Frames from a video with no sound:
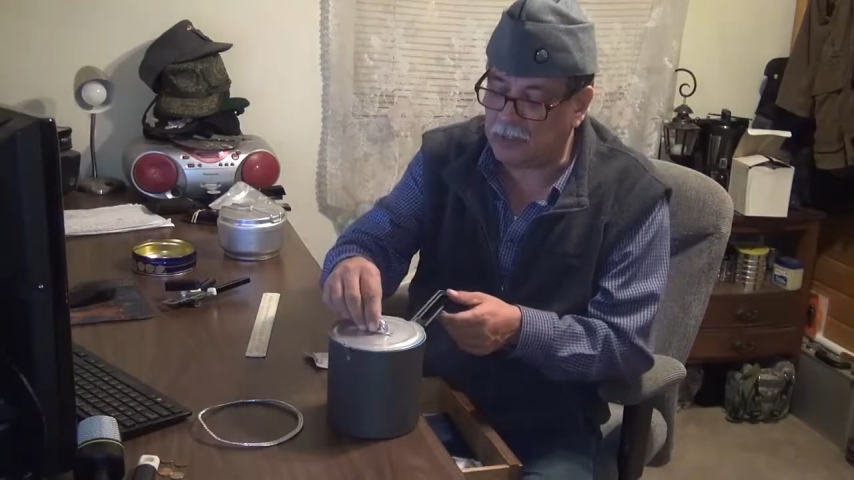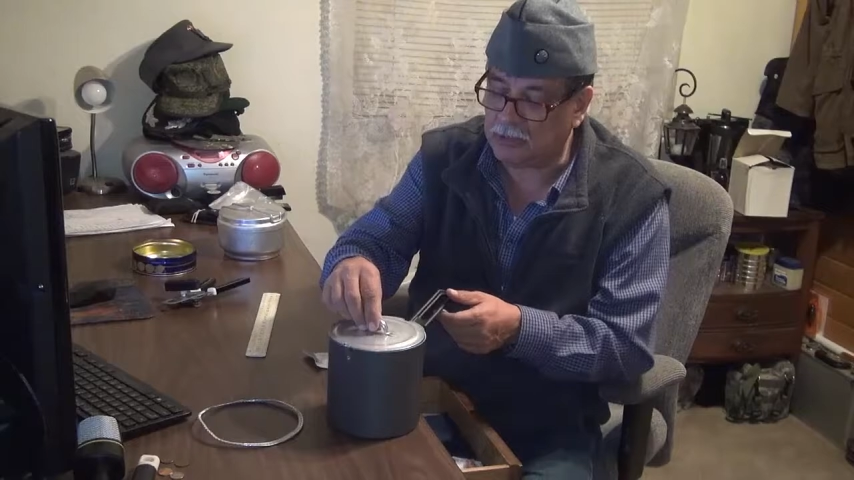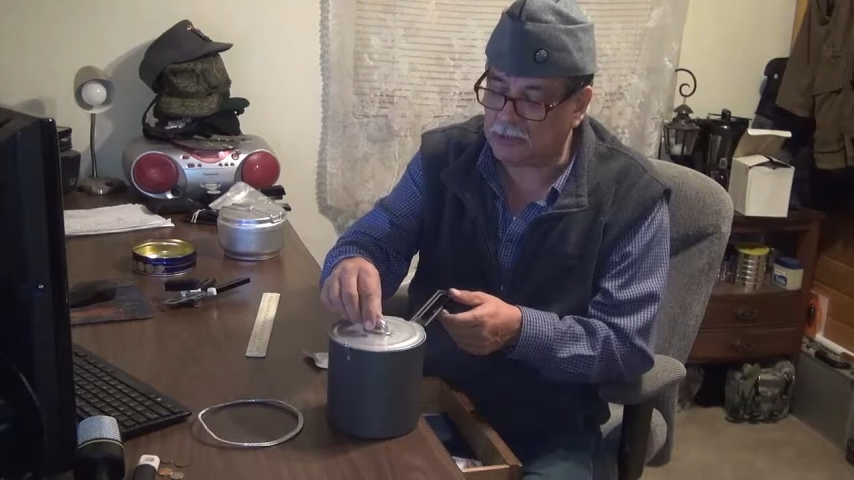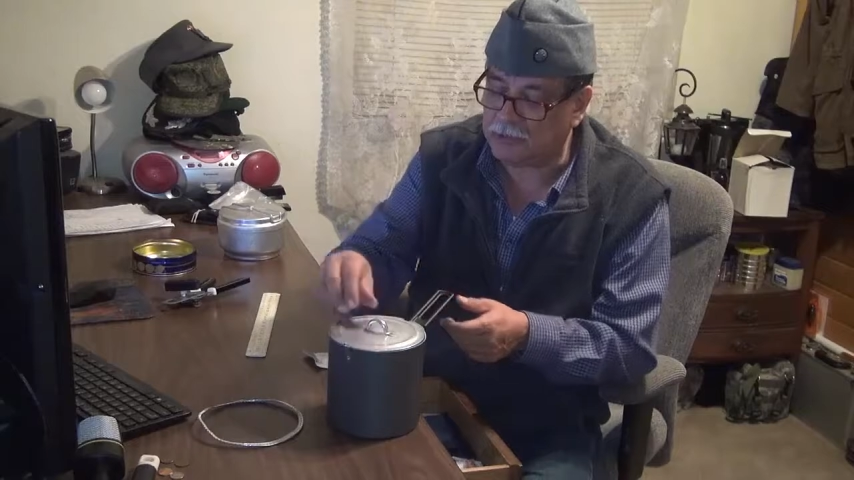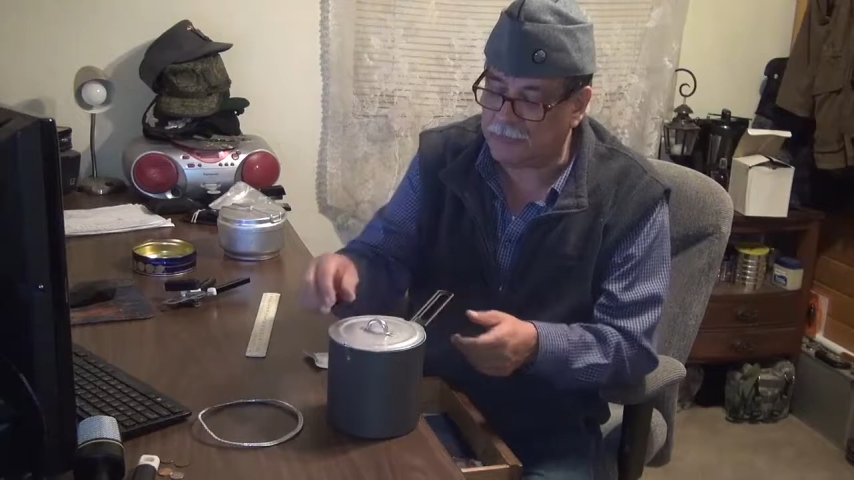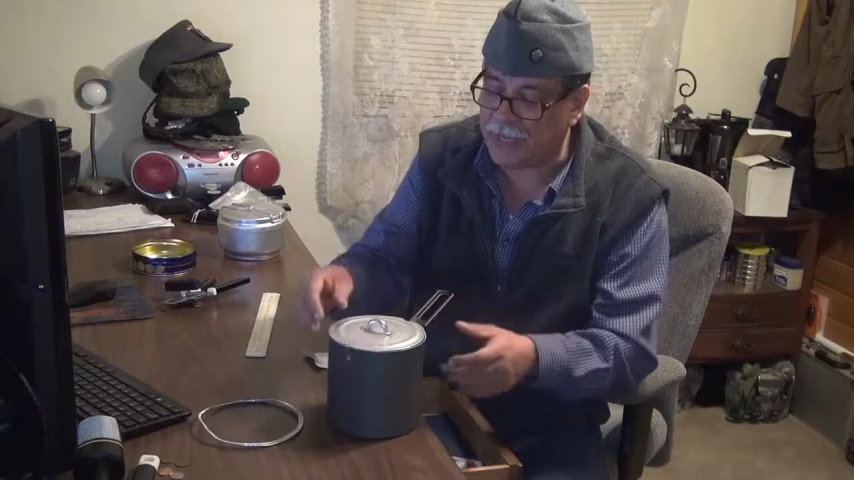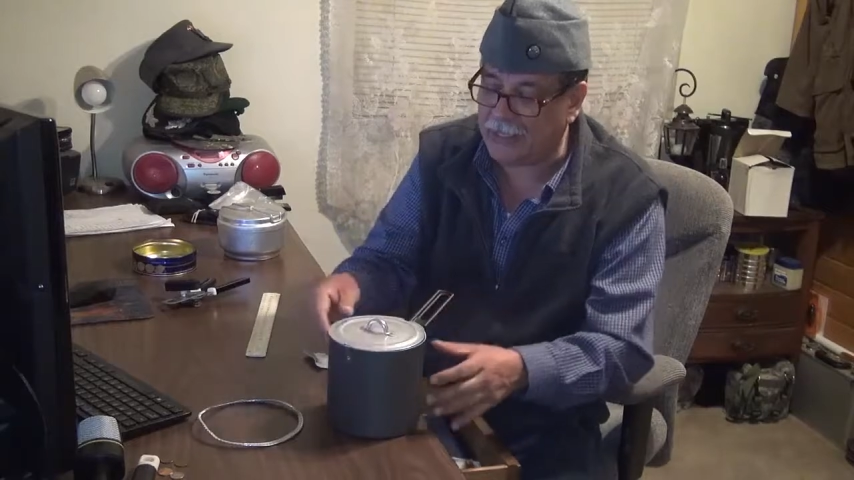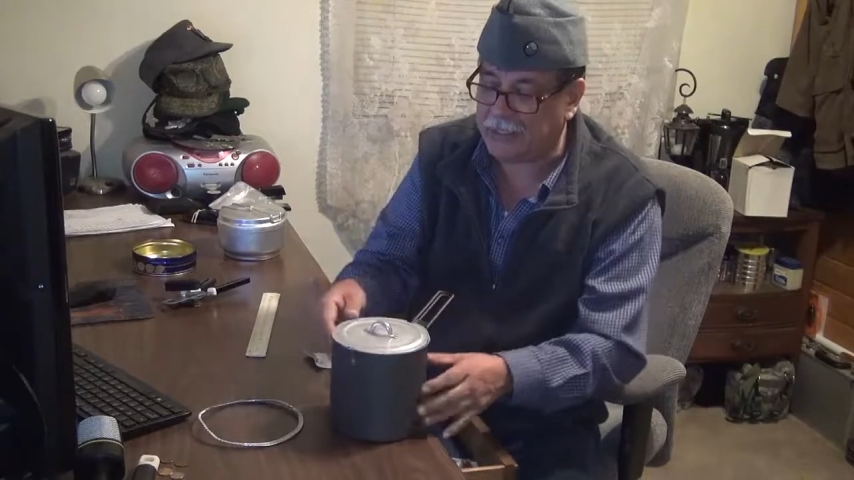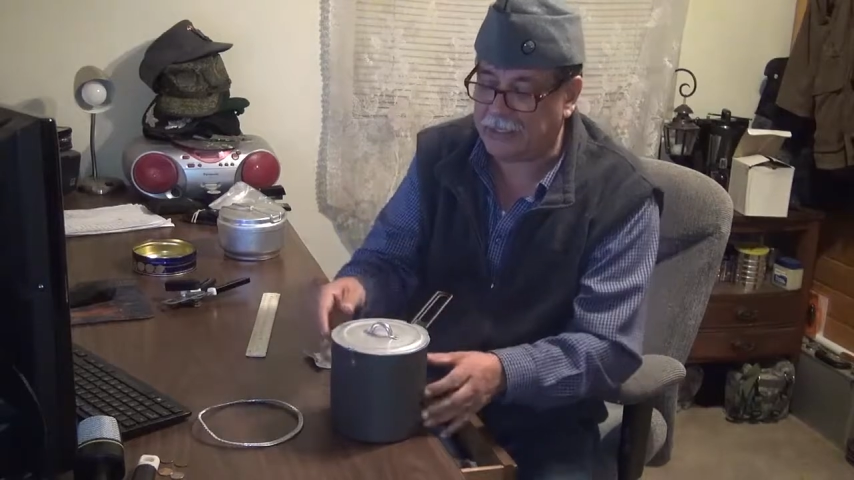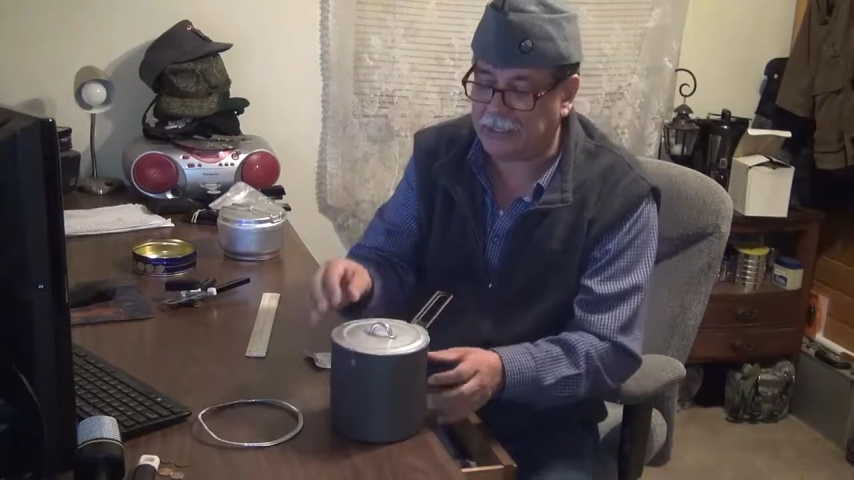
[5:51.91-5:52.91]
one on the
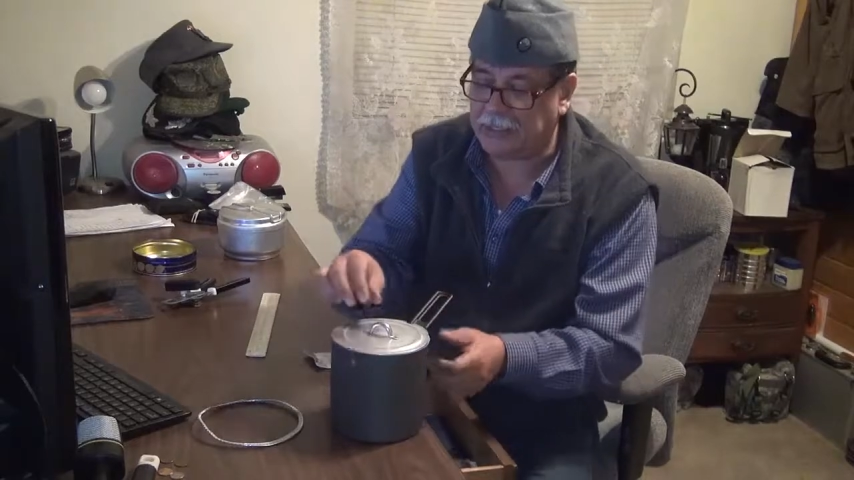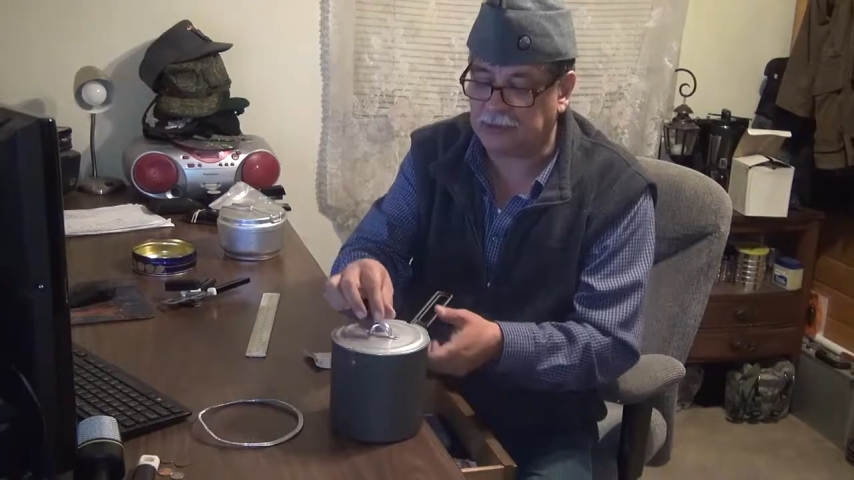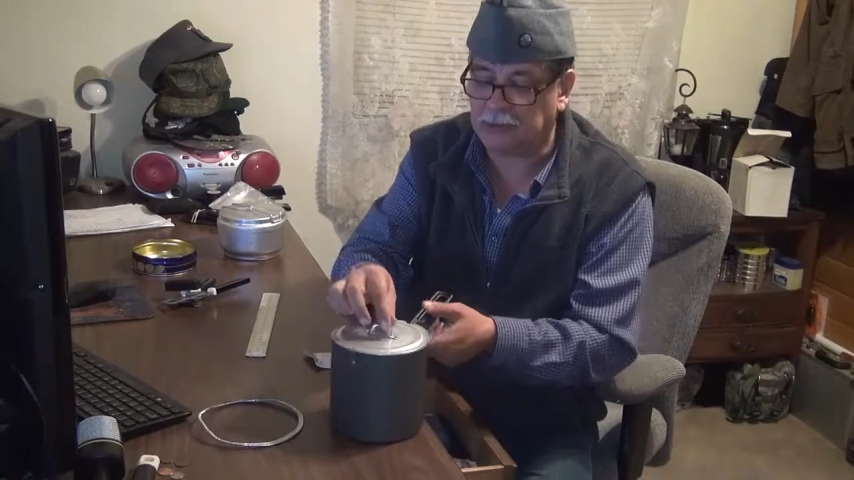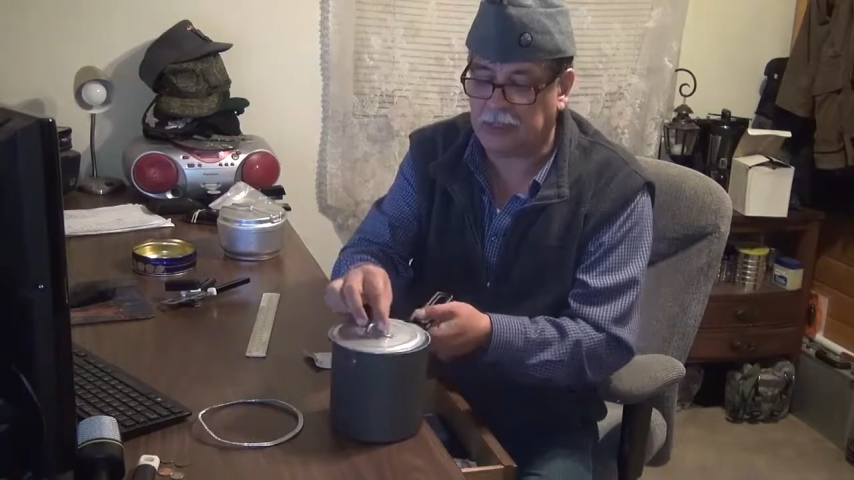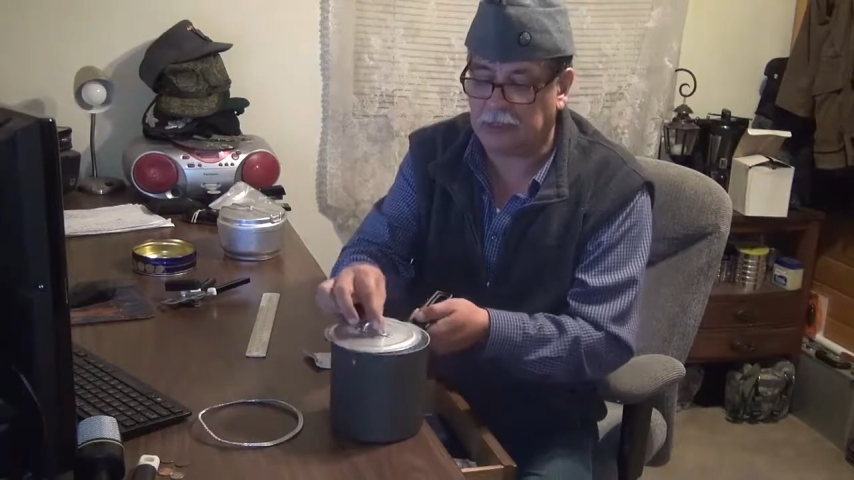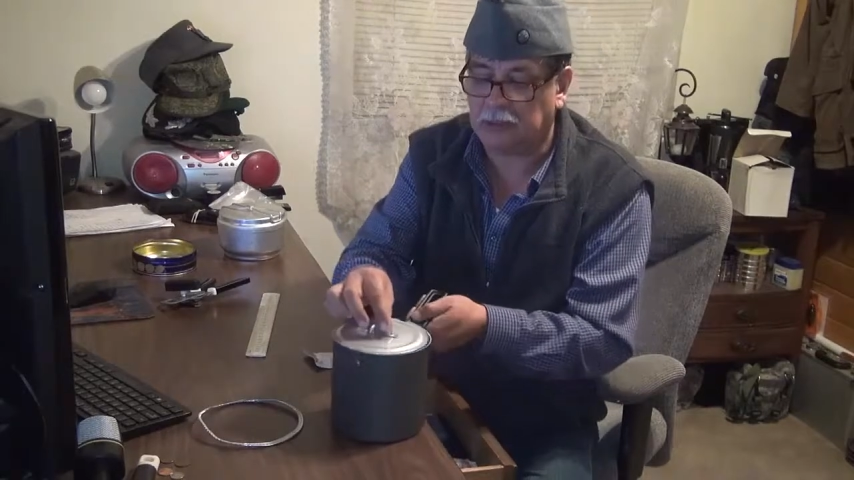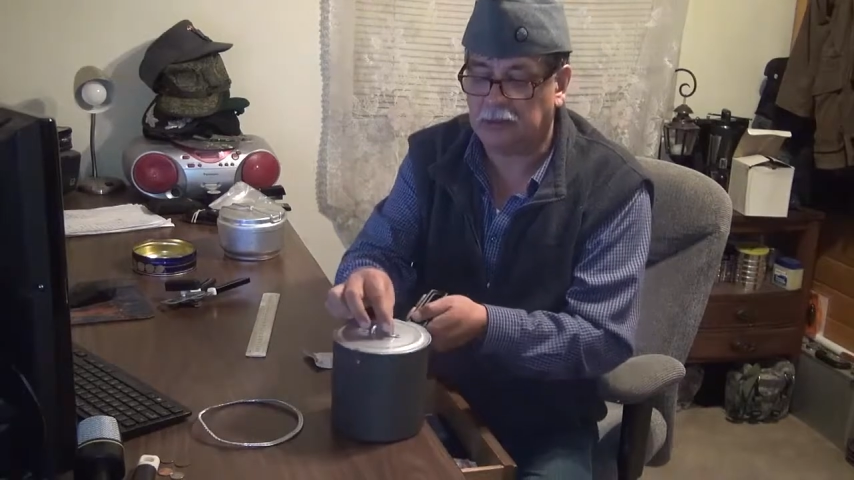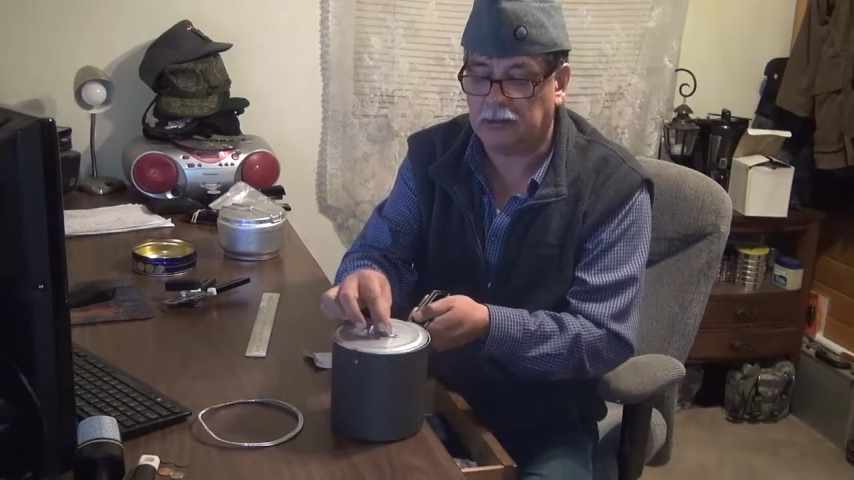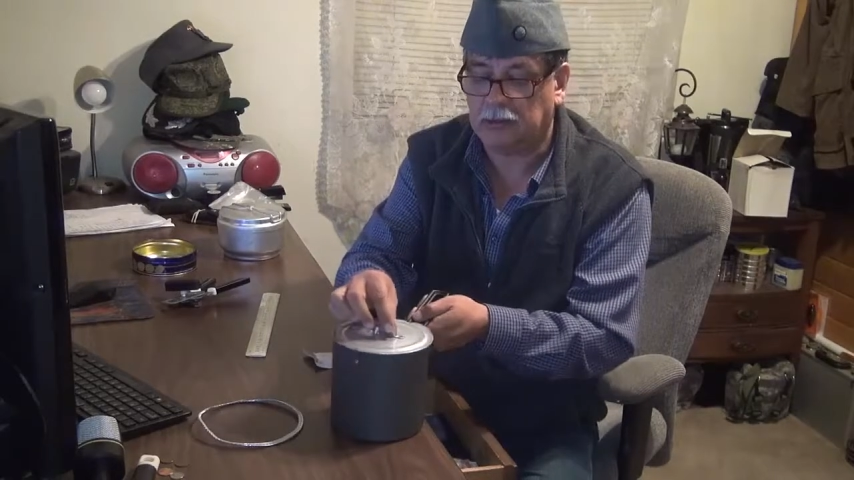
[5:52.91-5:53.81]
back, and guess what?